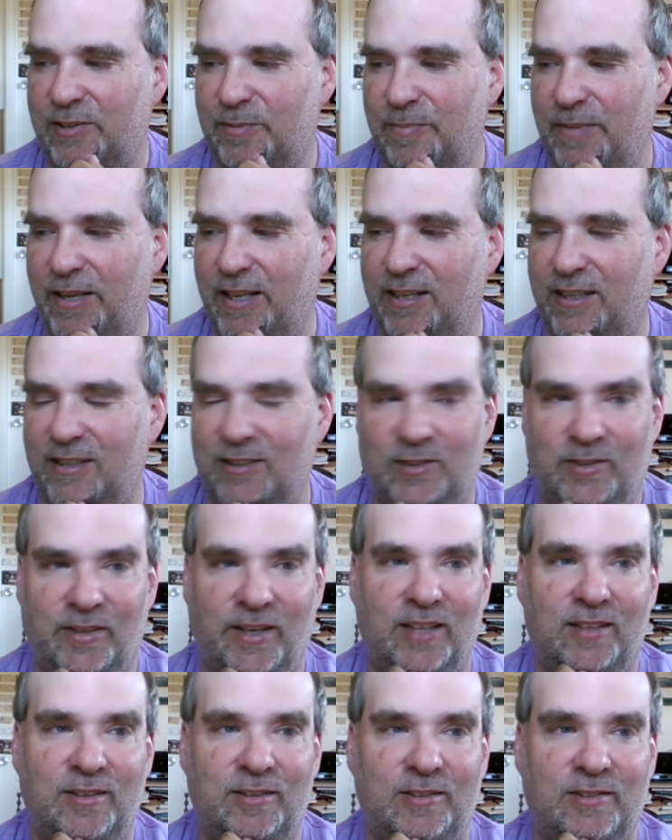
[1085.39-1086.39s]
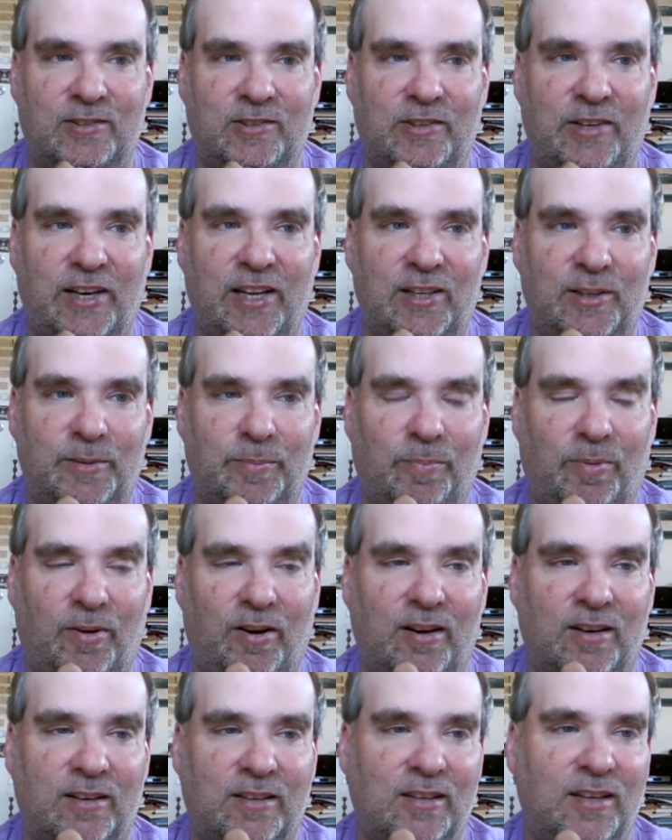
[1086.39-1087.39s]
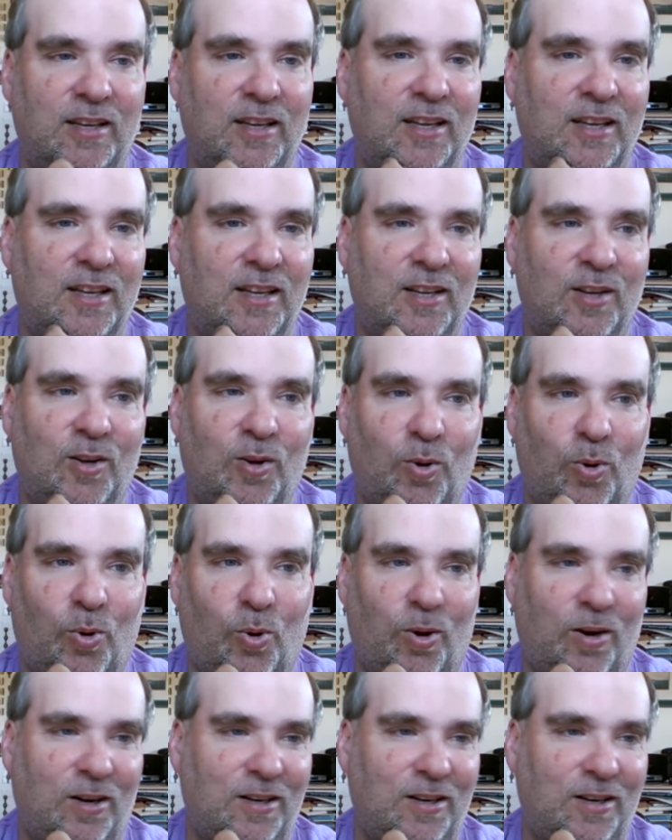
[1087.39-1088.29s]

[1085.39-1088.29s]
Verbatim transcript: I just want to hear what Scott Steiner has to say.